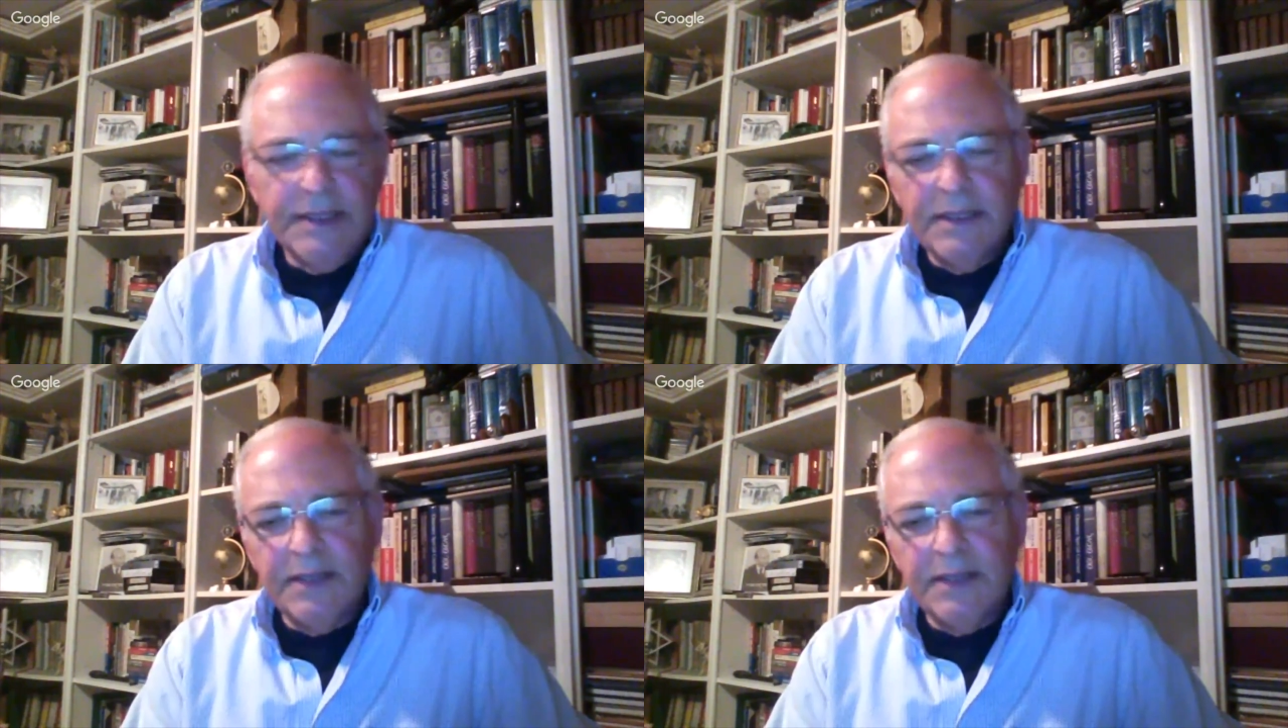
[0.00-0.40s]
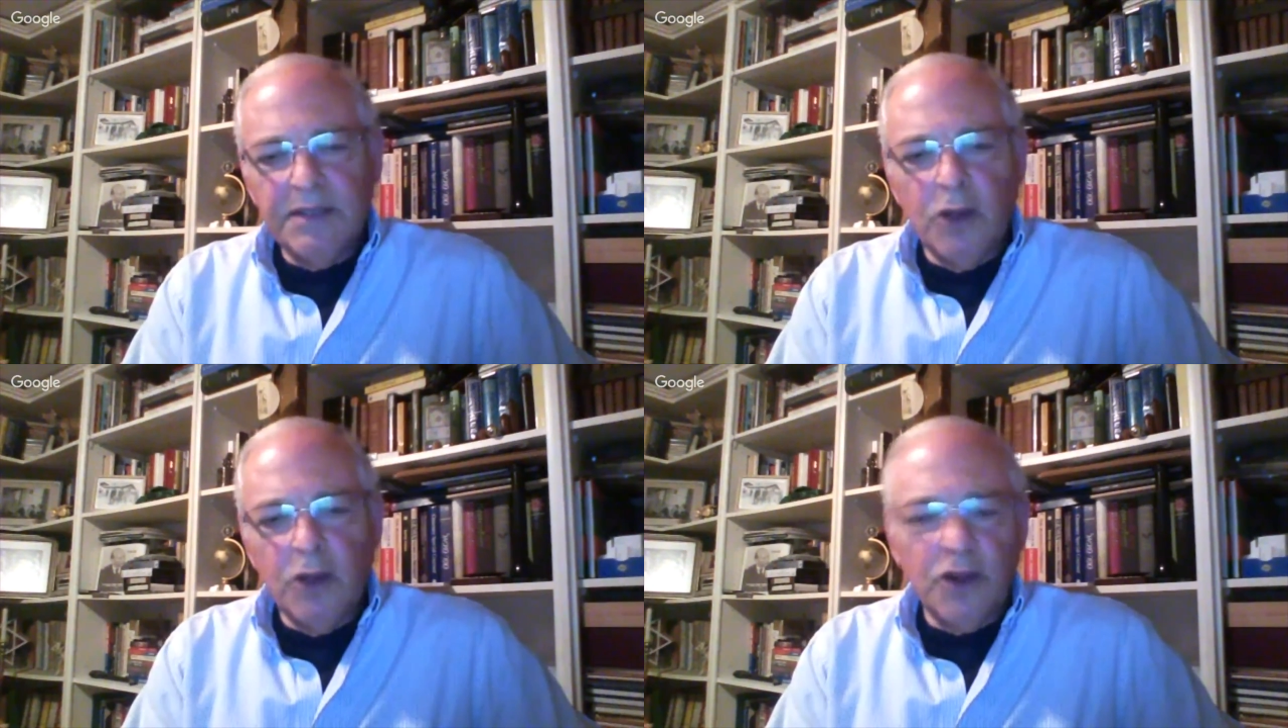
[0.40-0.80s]

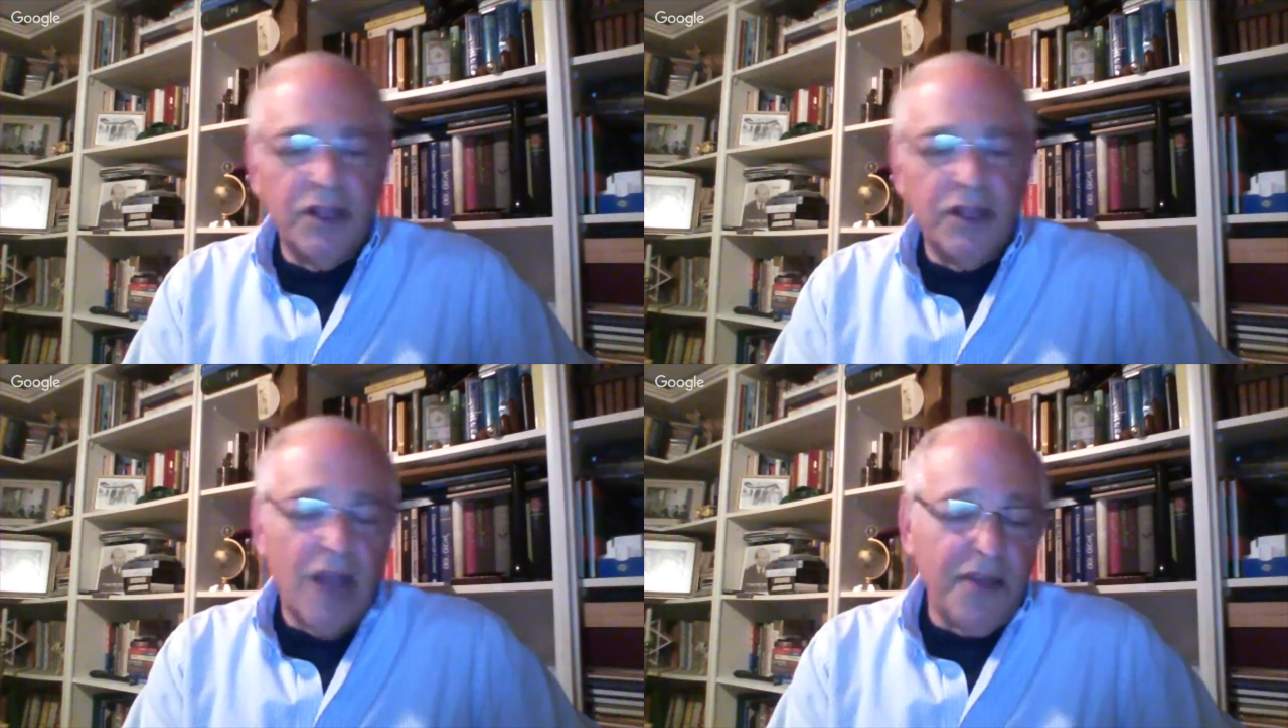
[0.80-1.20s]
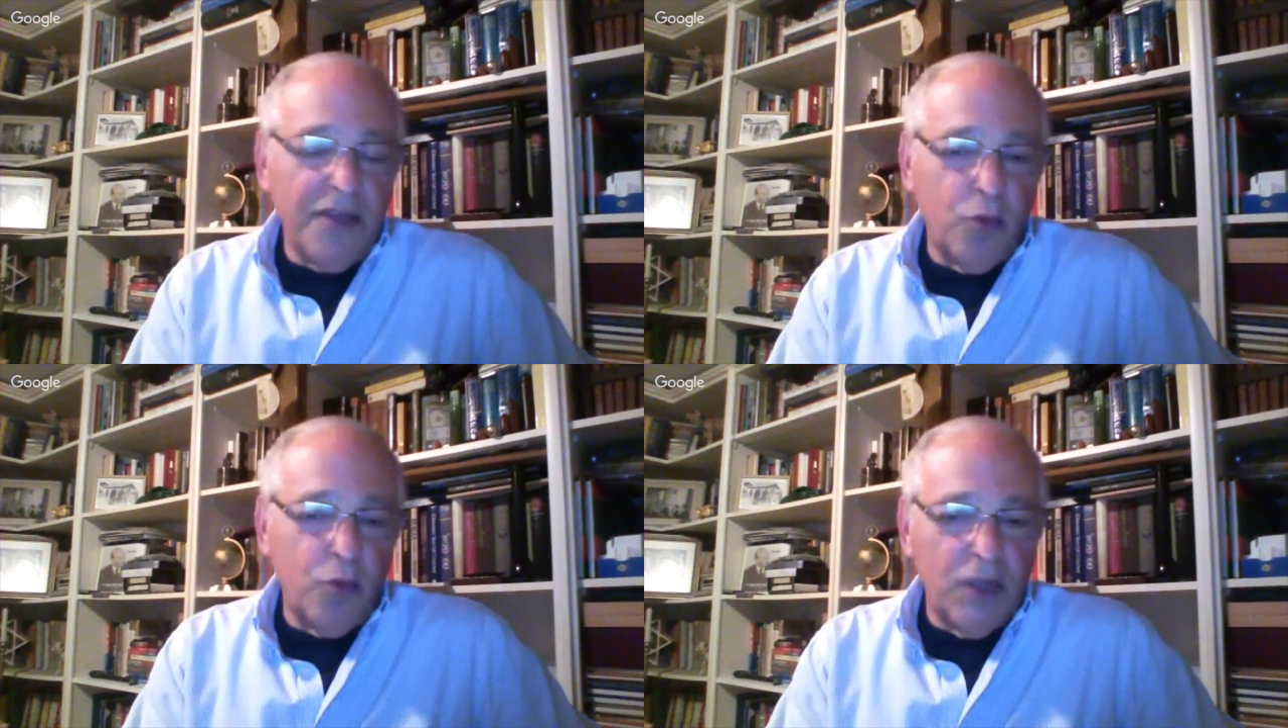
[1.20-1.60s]
Neither
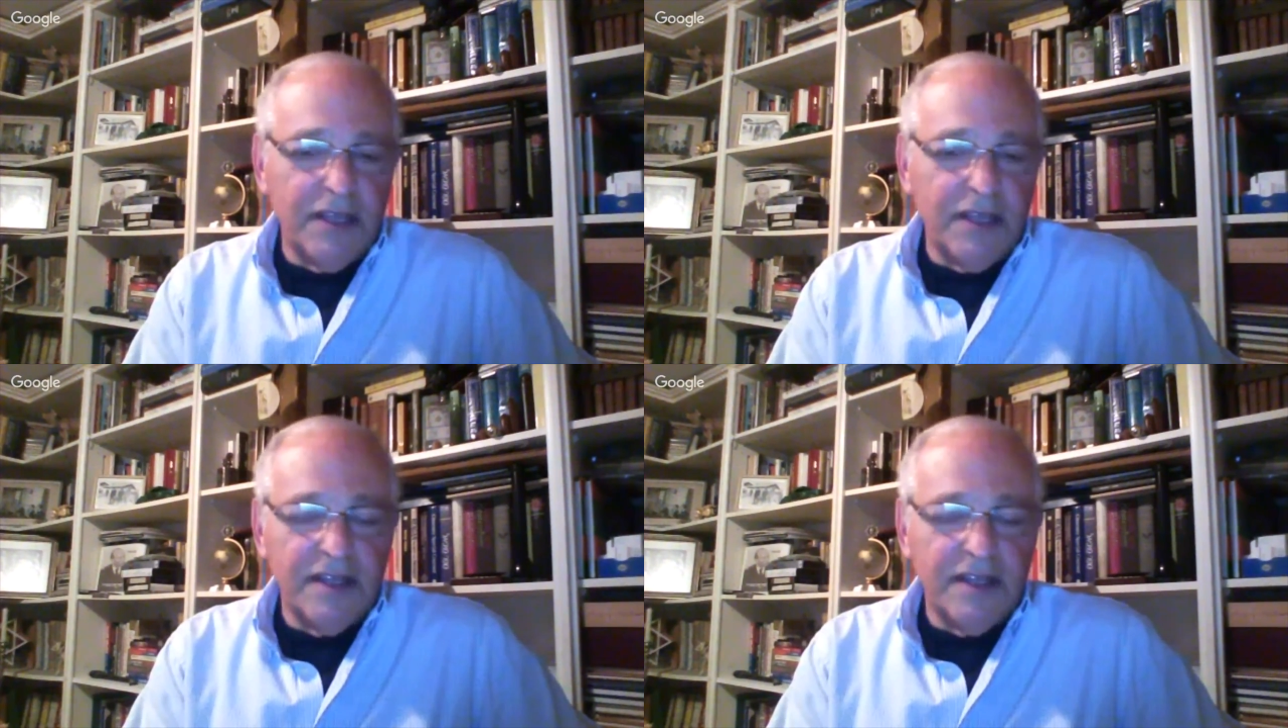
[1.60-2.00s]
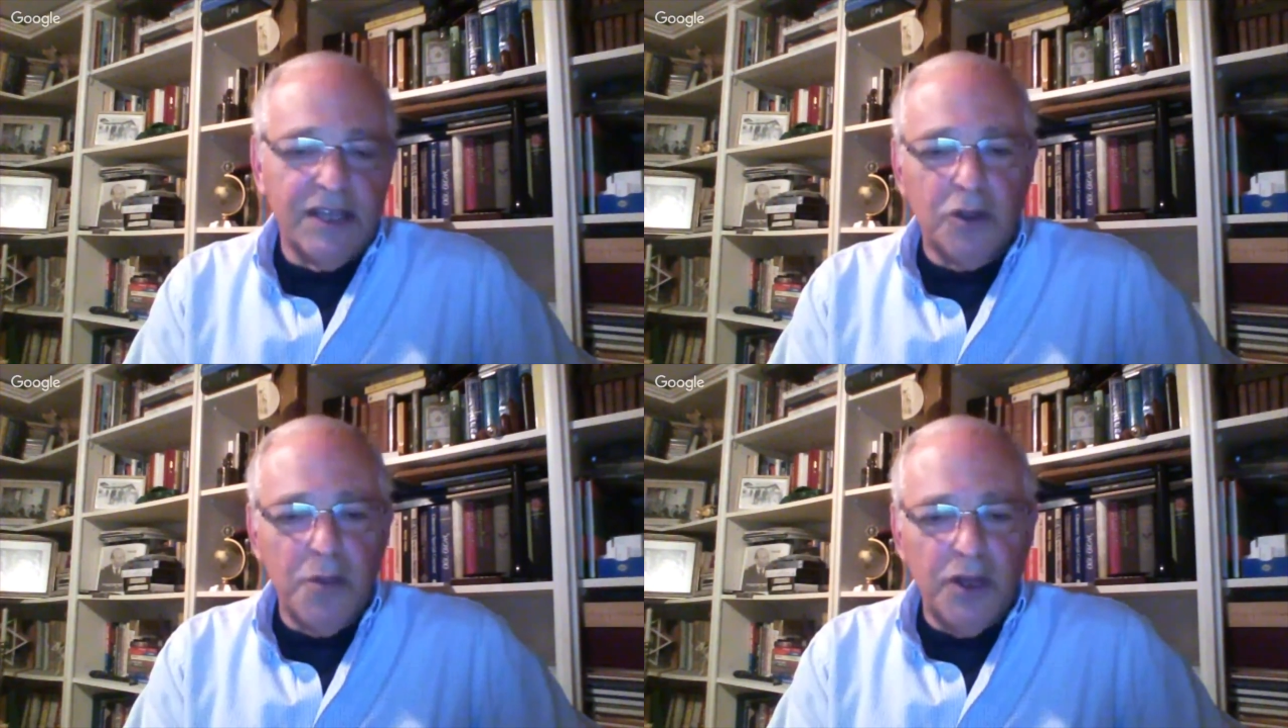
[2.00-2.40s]
will the international
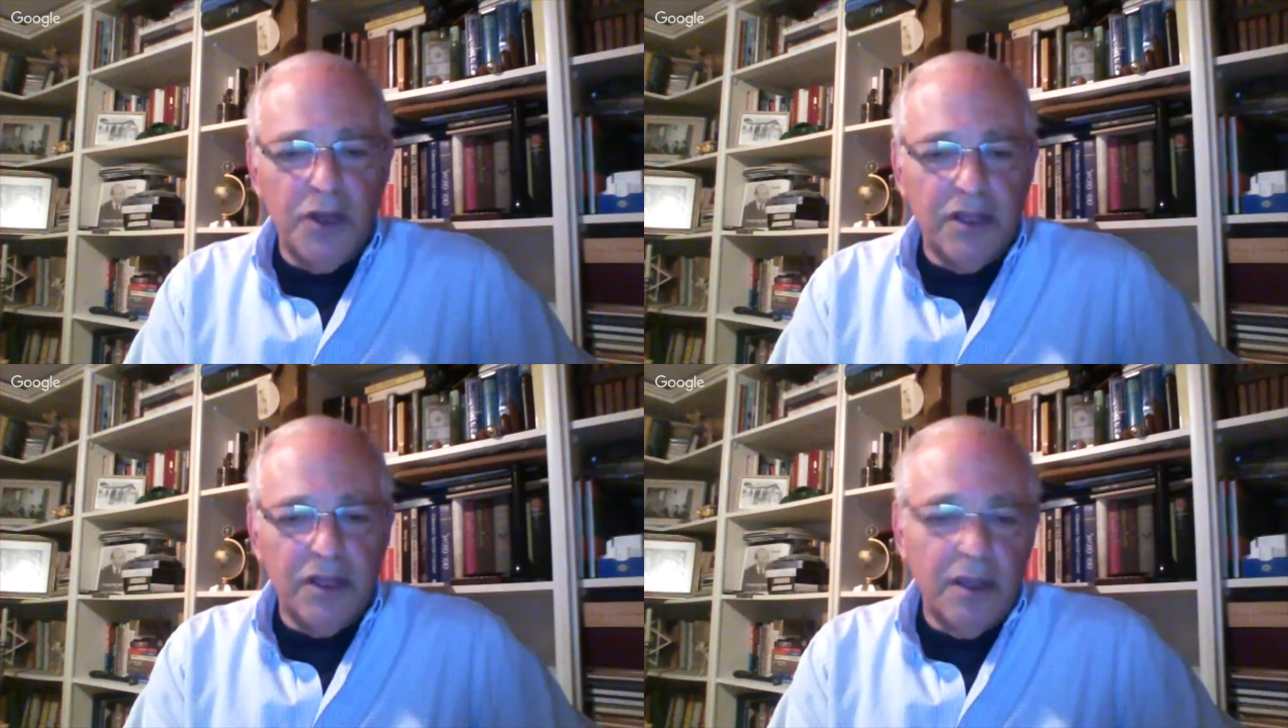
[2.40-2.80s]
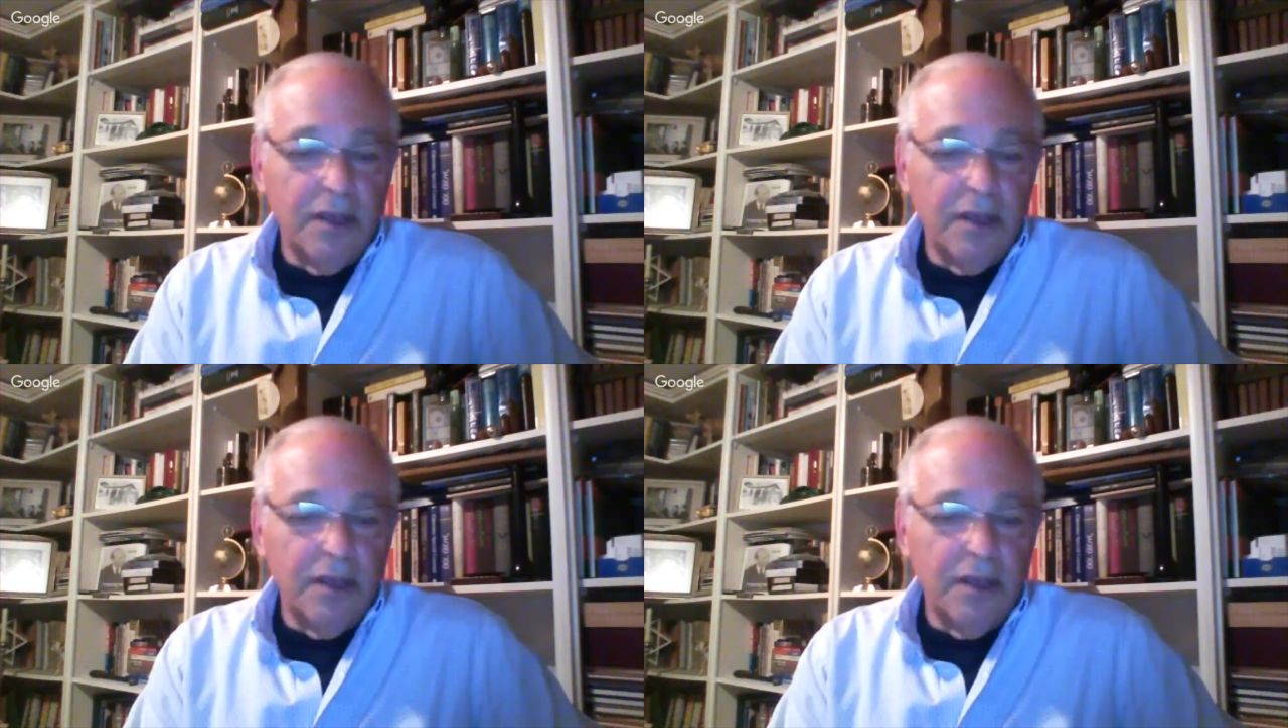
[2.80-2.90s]
community.